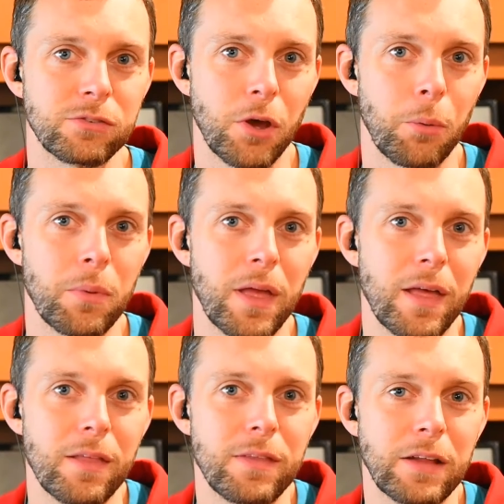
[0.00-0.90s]
So
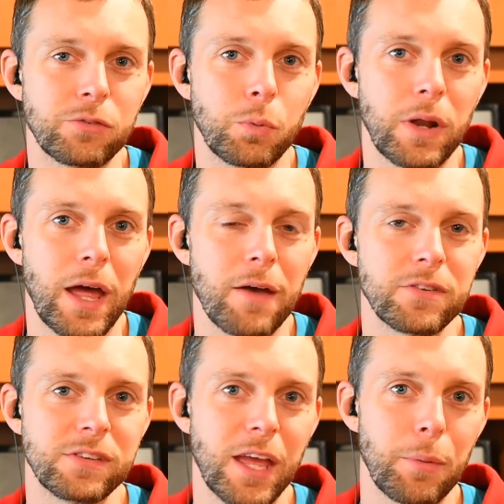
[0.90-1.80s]
that's what I have
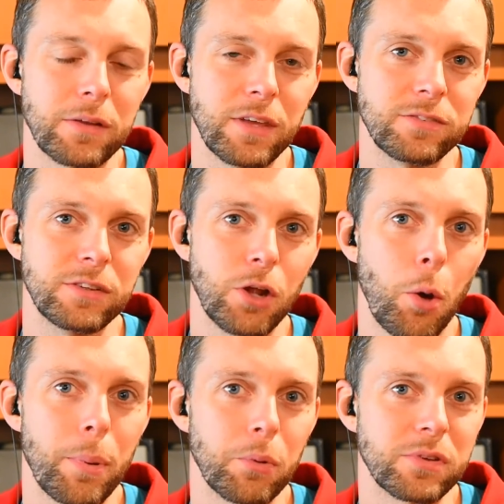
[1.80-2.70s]
to say about testing. I
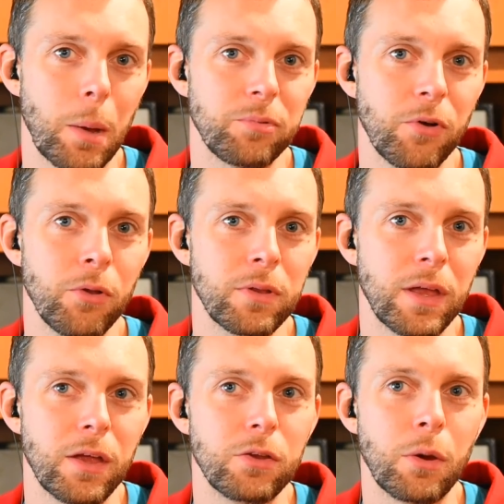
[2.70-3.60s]
hope it was helpful.
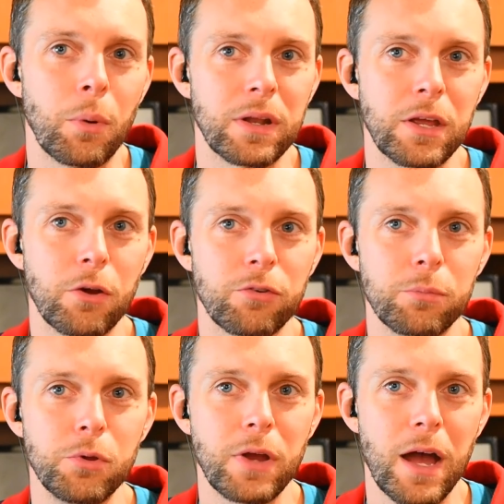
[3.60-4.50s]
I want to hear
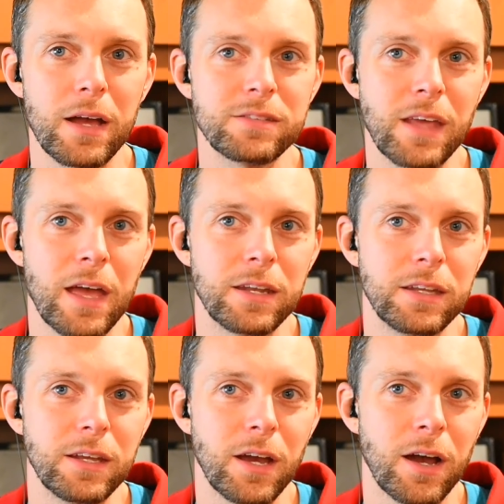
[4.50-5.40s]
from you guys.
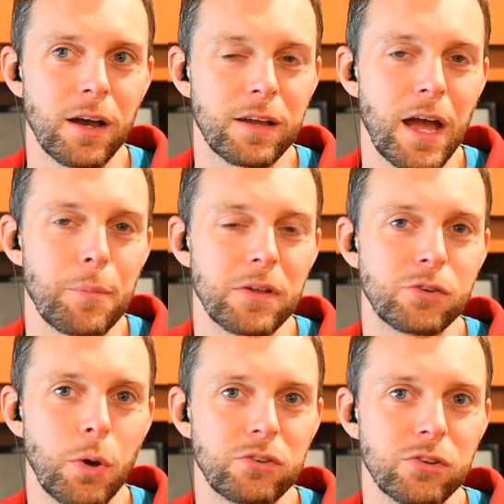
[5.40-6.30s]
Any comments,
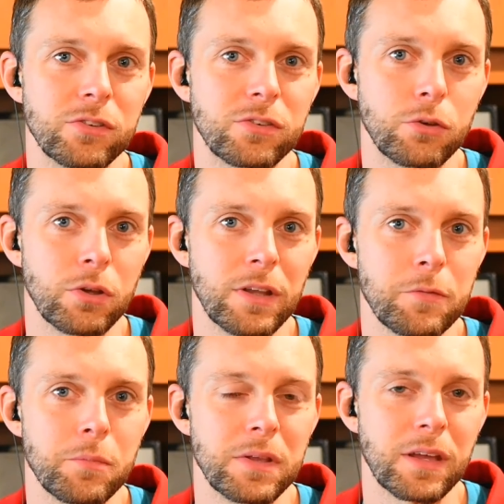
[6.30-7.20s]
questions, you can
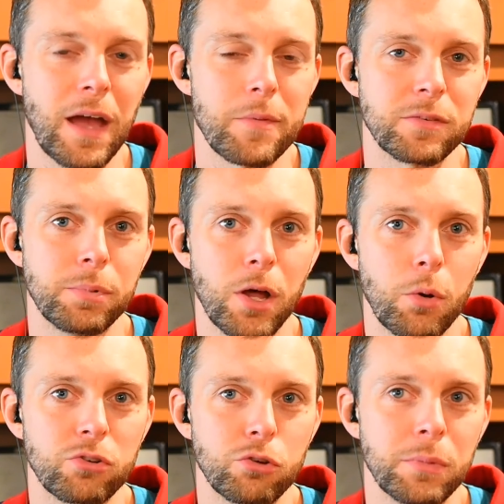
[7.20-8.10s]
leave them in the comments below
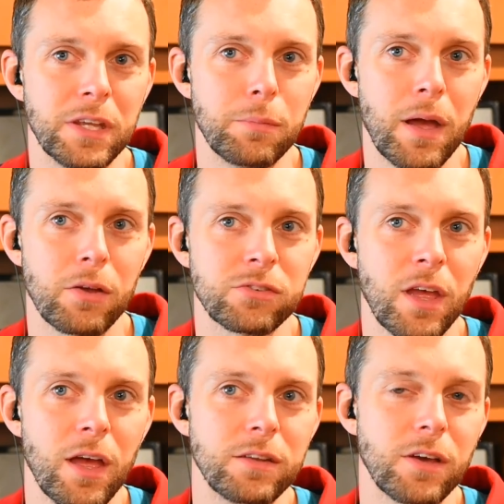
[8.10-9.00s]
or shoot me emails,
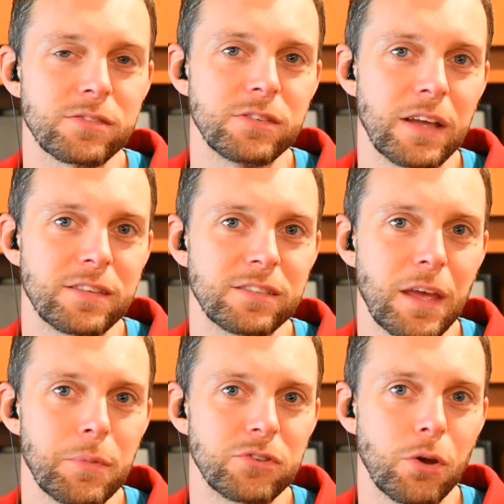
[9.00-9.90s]

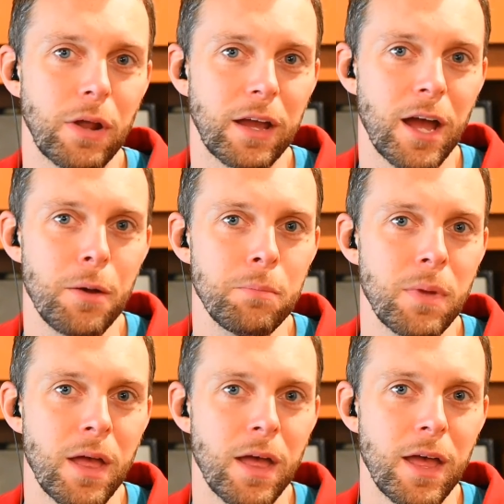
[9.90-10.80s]
dustin@sysadminshow.com.
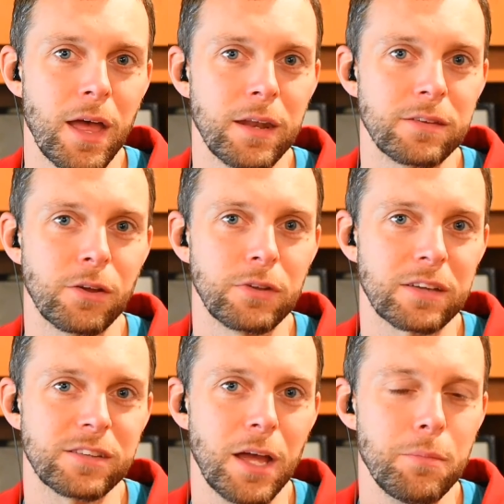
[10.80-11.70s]
And until
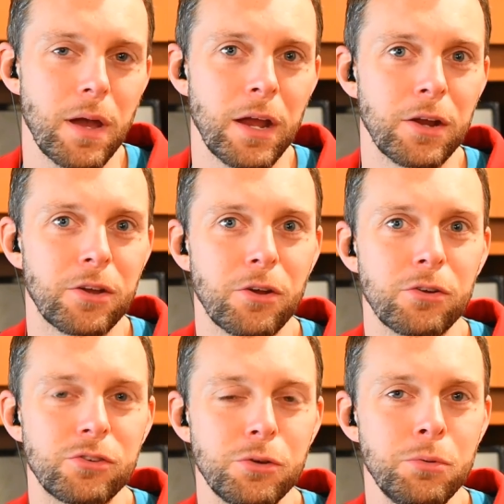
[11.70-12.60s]
next time, I
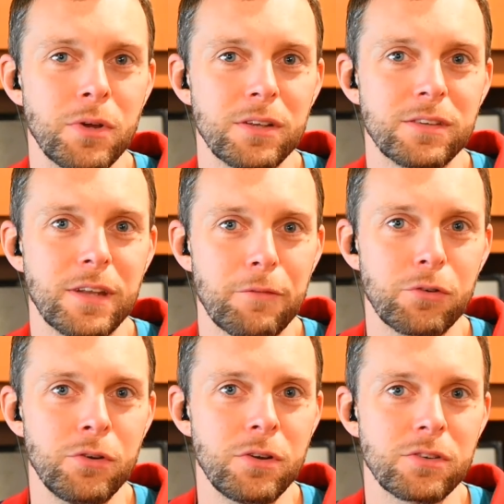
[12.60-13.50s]
encourage you to
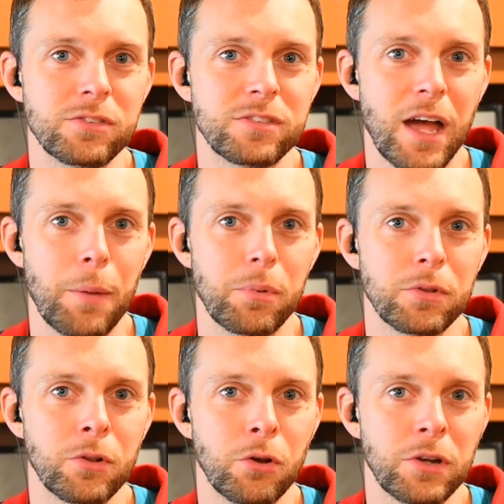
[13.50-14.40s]
never stop
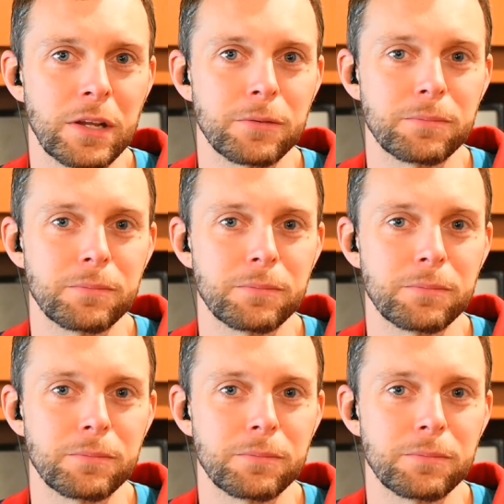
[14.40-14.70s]
learning.